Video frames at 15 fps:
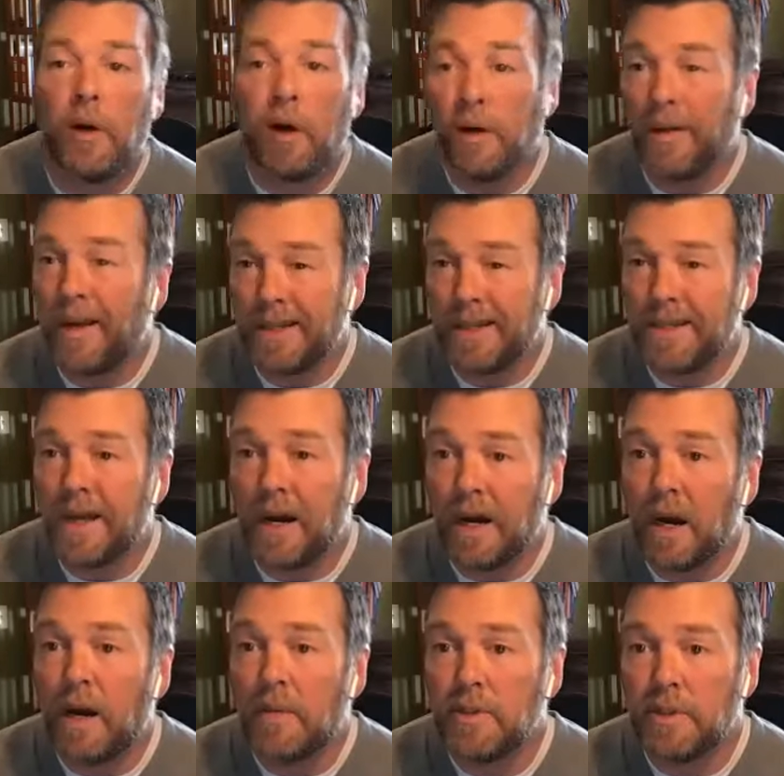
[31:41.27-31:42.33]
are like
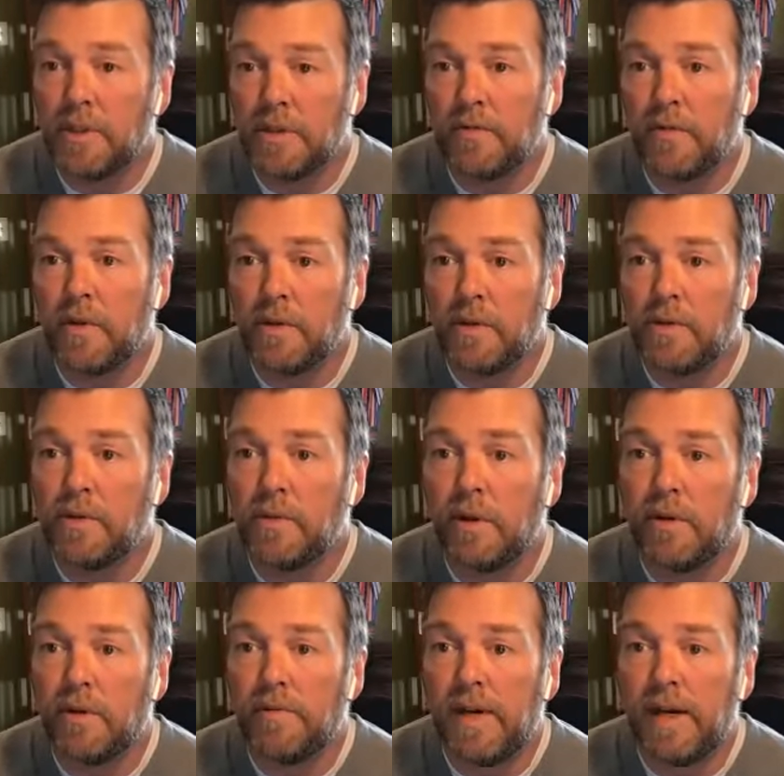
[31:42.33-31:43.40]
stock options for the two
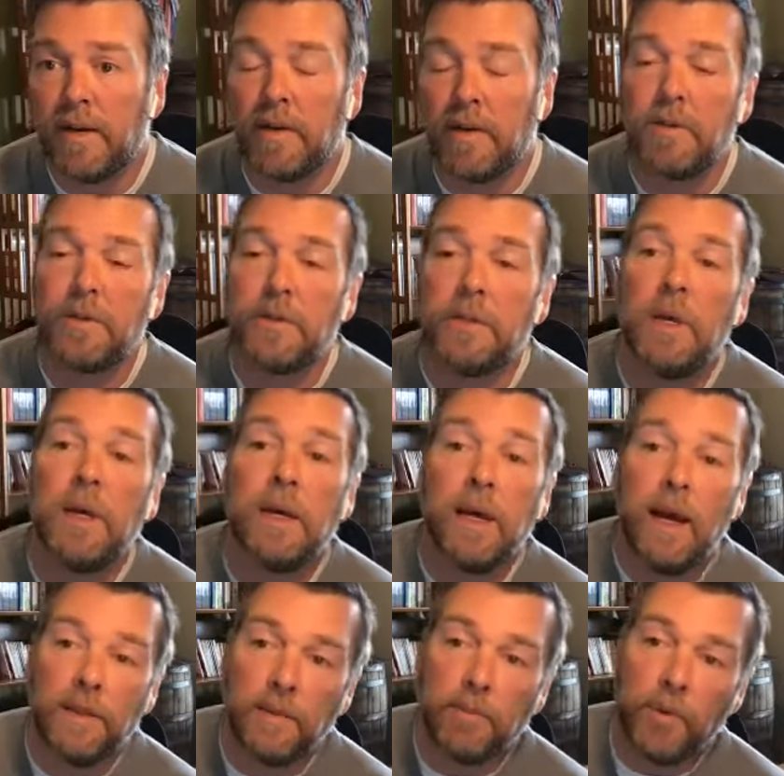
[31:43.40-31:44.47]
co-founders.
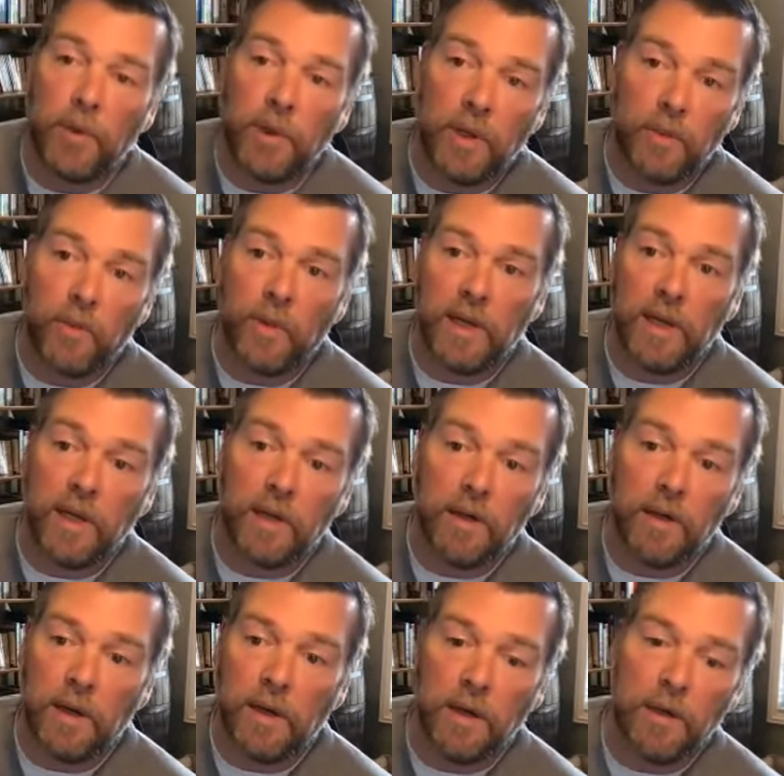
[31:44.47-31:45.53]
At the point
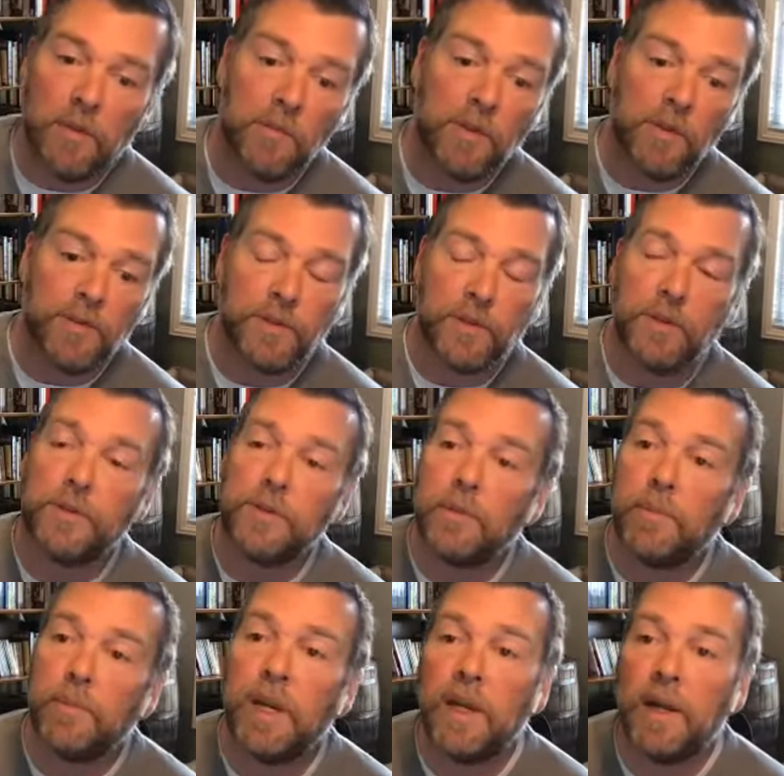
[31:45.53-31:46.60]
when um, those notes are
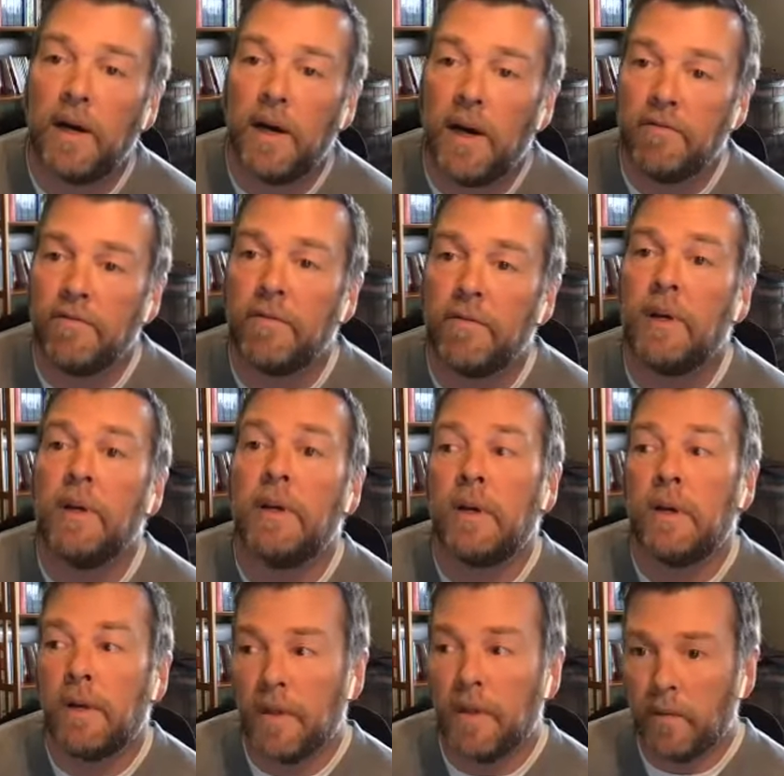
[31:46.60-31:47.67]
paid off,
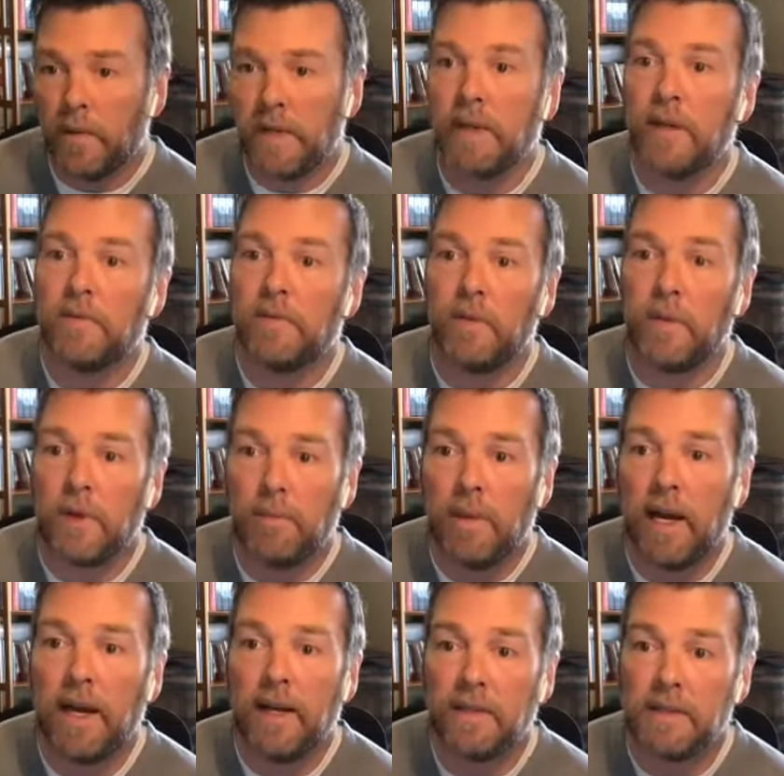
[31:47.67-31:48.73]
then we kind of look
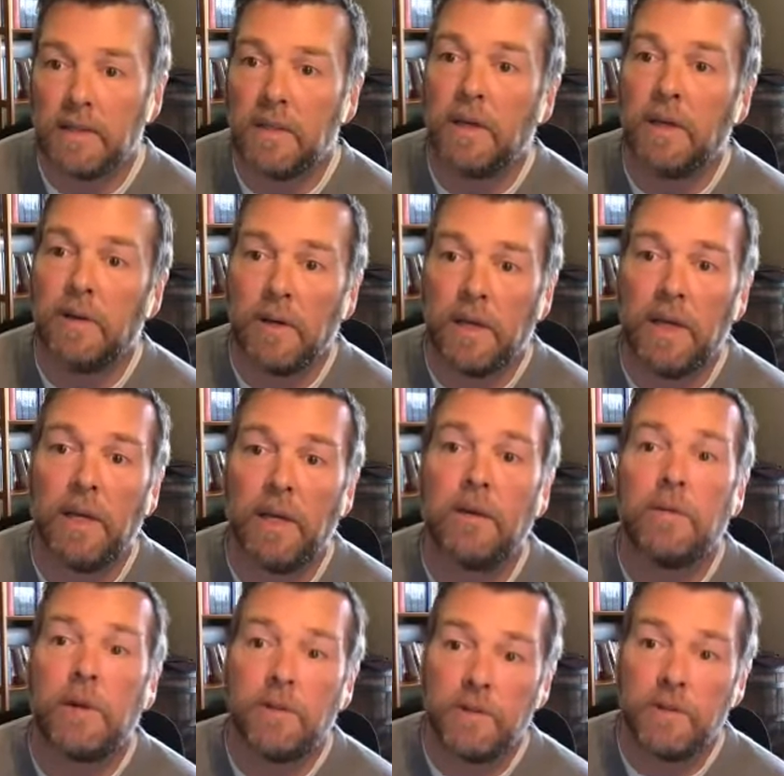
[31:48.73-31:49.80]
back and say, okay,
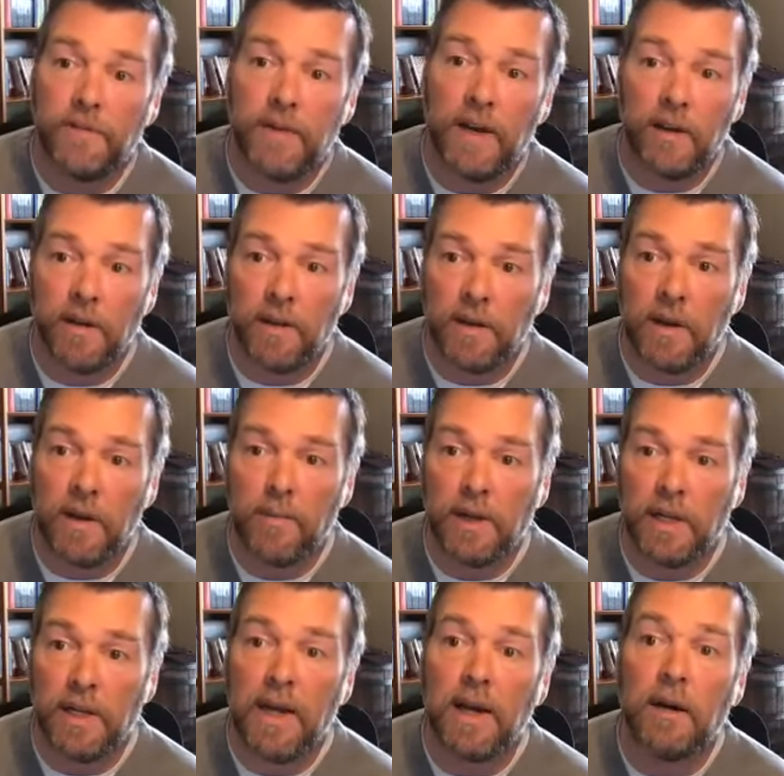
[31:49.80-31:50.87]
here's the value of the
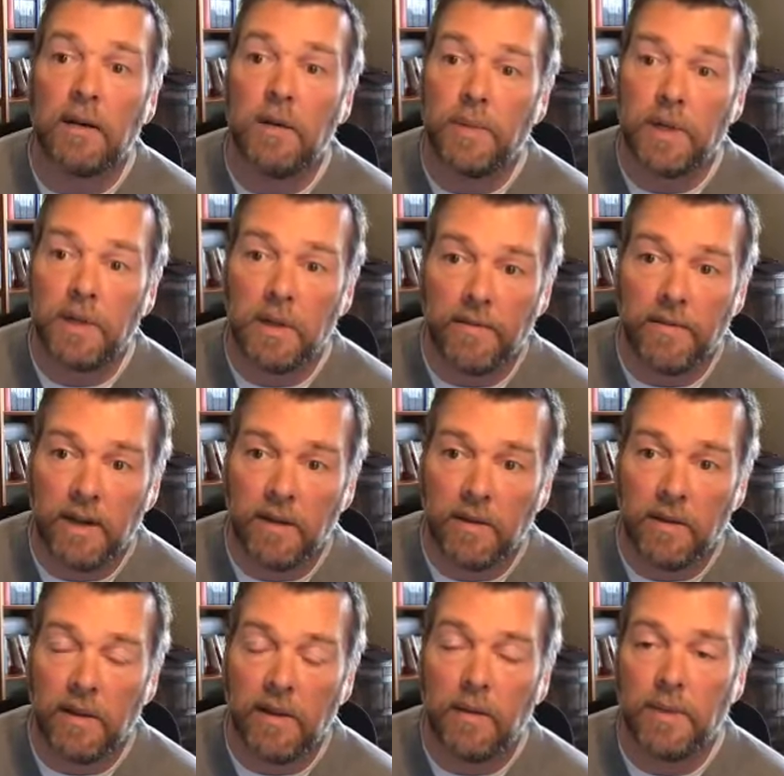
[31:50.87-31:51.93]
company now compared to the value of
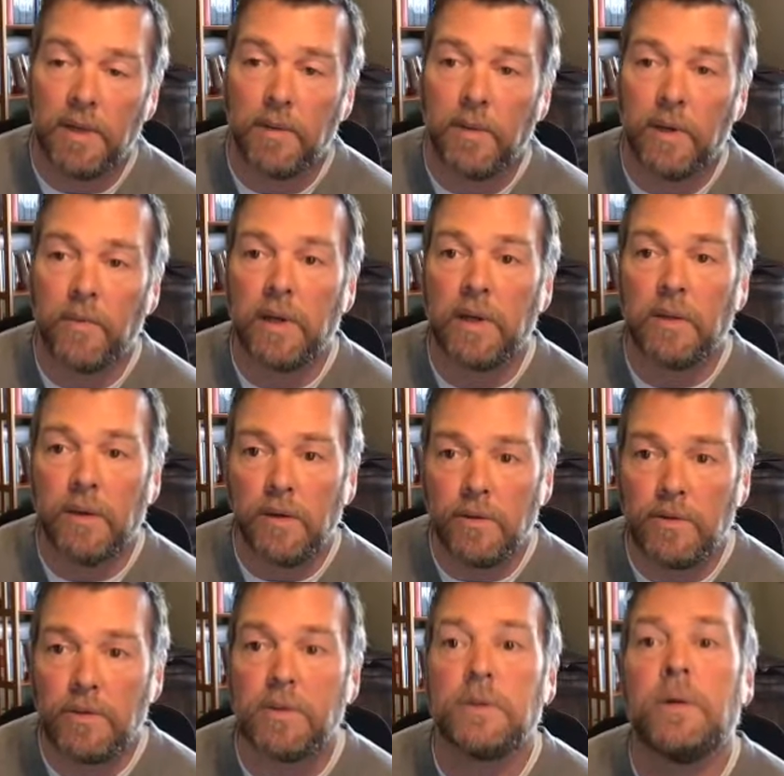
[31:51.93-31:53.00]
the company when we
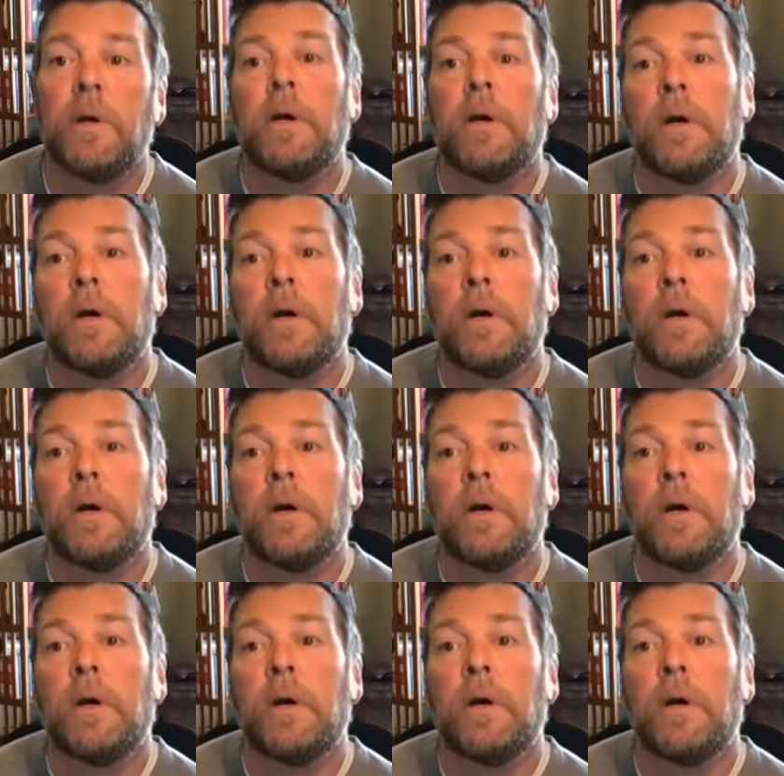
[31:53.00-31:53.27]
closed.